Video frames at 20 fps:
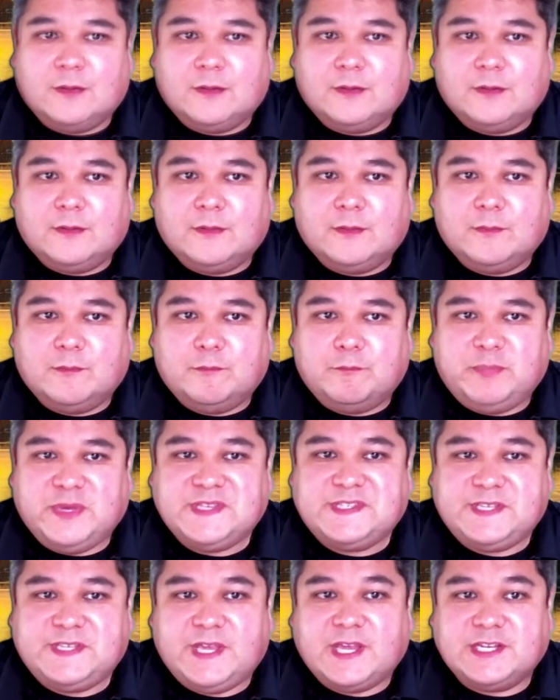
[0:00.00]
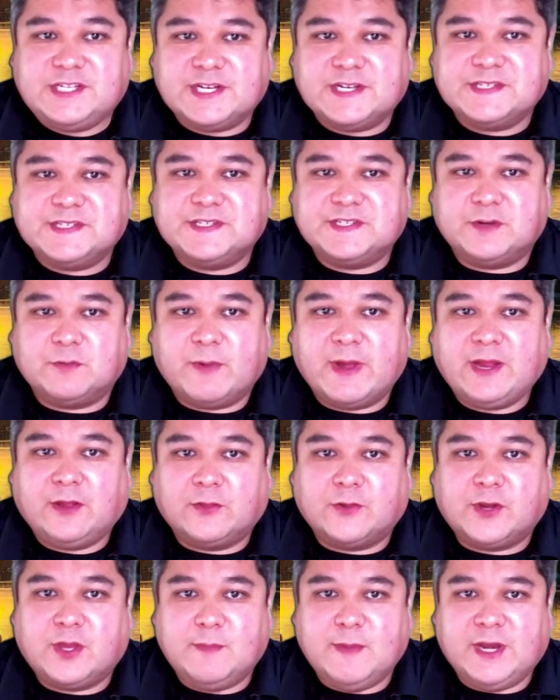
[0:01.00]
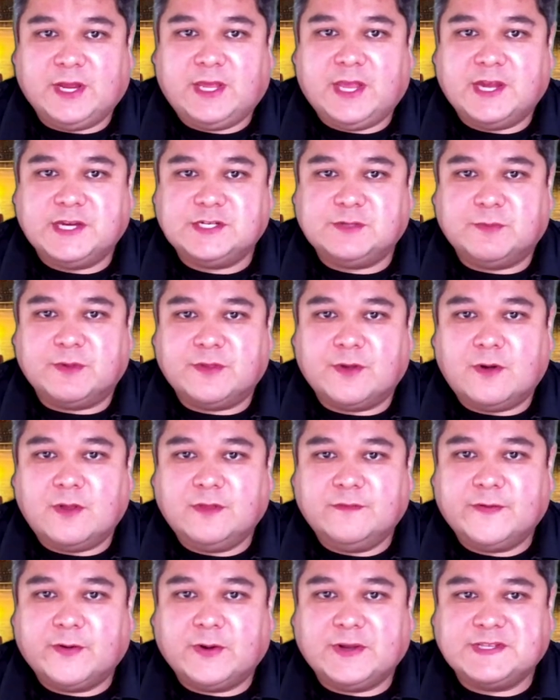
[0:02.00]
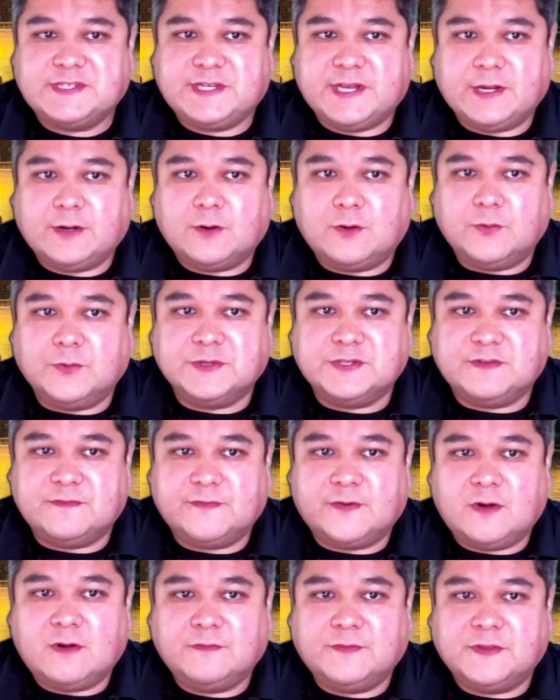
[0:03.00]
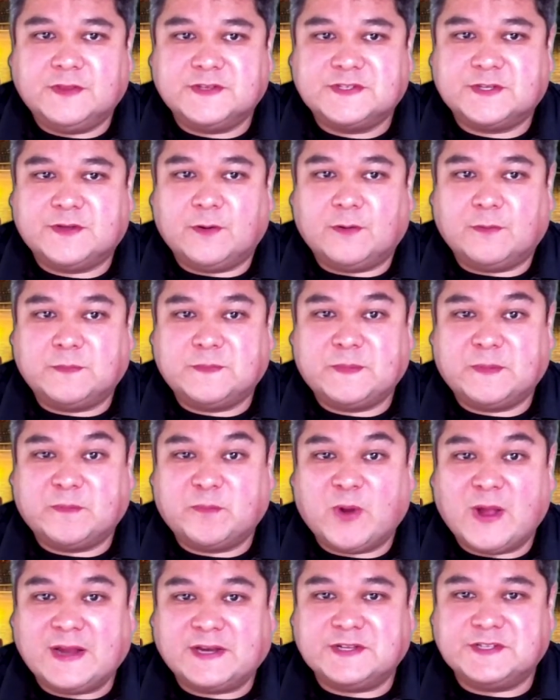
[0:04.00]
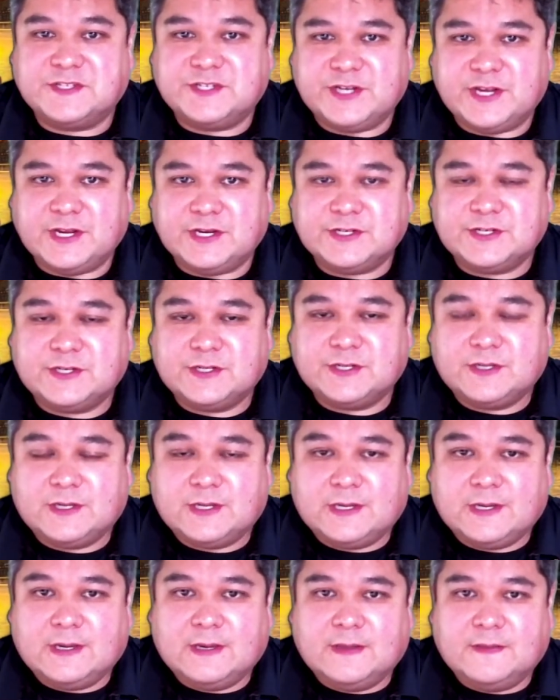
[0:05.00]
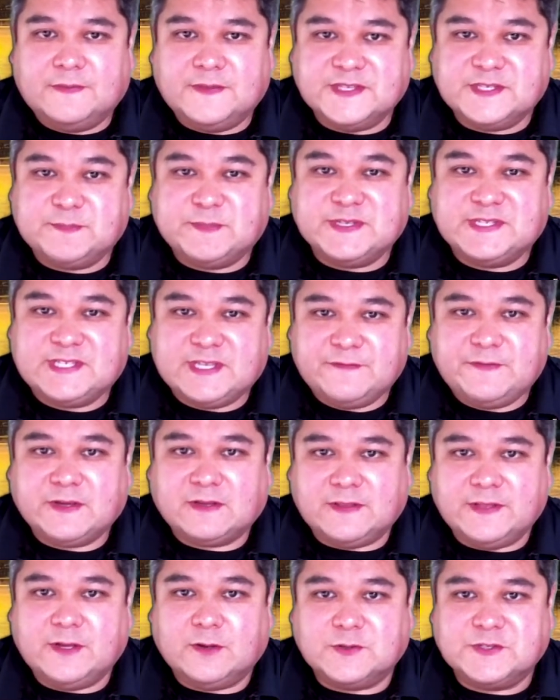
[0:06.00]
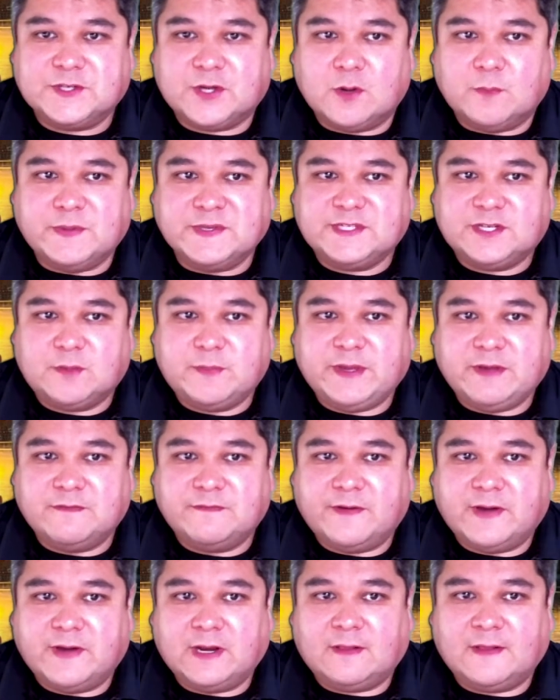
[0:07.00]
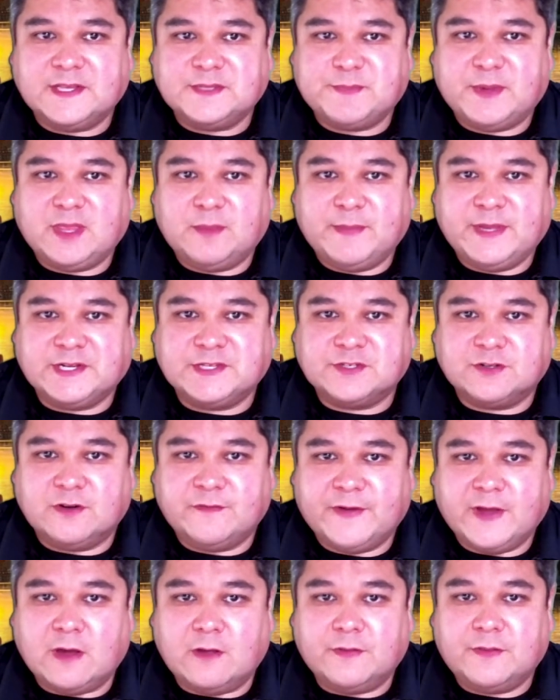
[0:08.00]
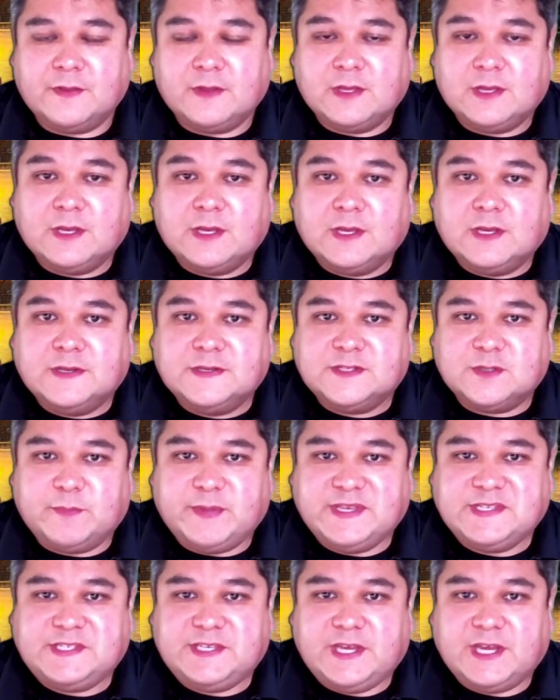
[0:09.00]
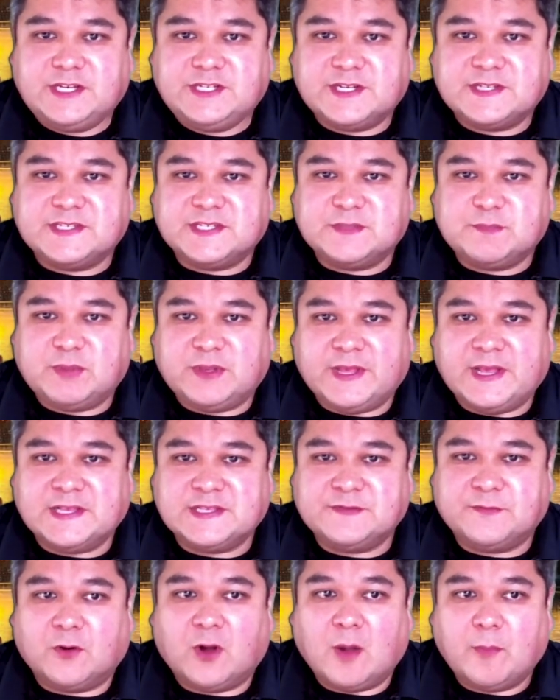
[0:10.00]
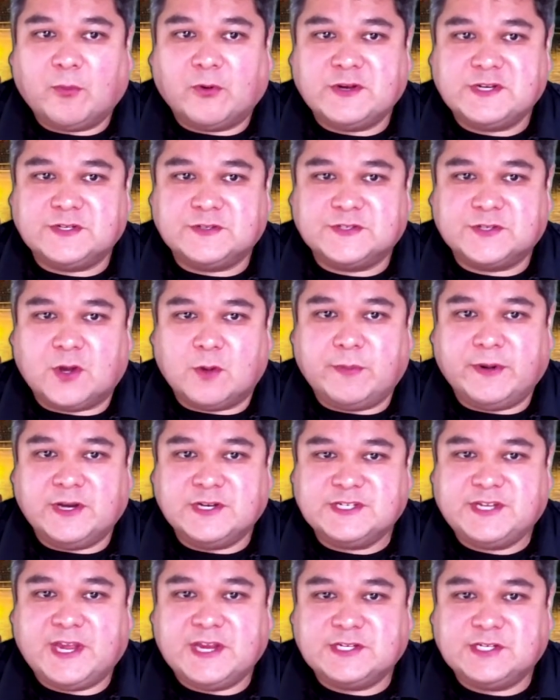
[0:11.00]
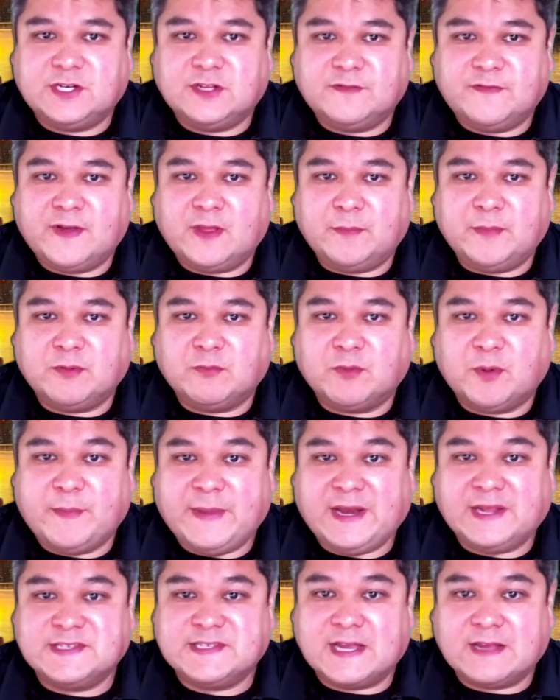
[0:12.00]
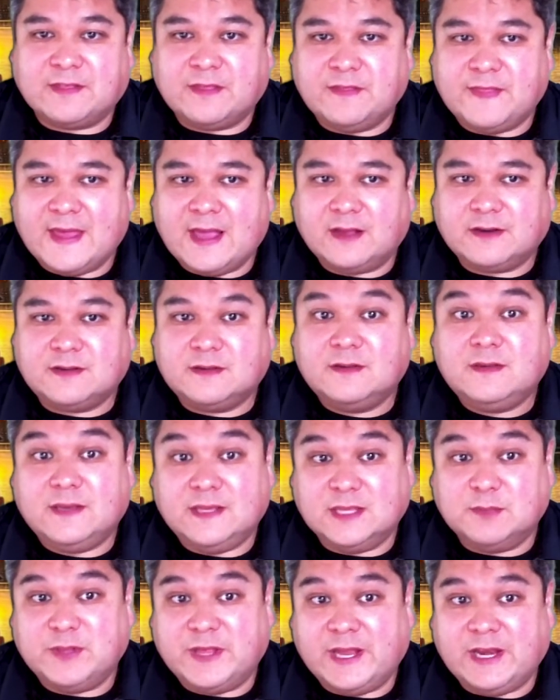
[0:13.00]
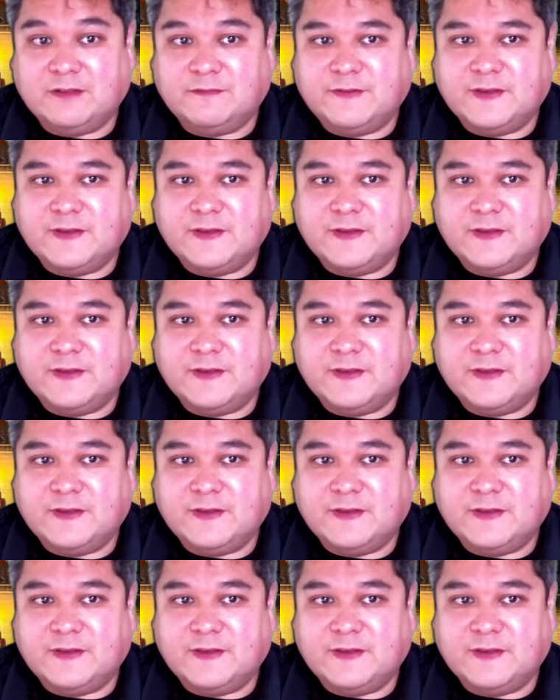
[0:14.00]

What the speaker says: BCEHS is in regular communication with all the various stakeholders involved in the scope of practice change. The specific legal scope is still being finalized by the Ministry of Health, so BCEHS's plans for operational scope and educational development remain exactly that, in the planning phase.